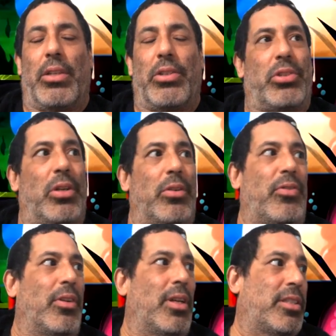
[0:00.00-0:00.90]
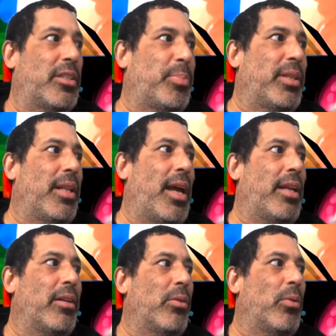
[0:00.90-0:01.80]
So for us, it's been
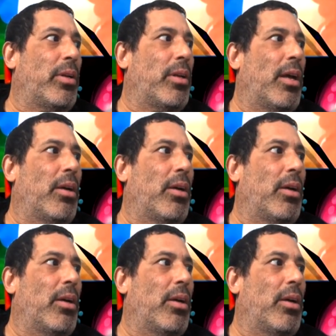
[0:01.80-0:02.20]
that, you know,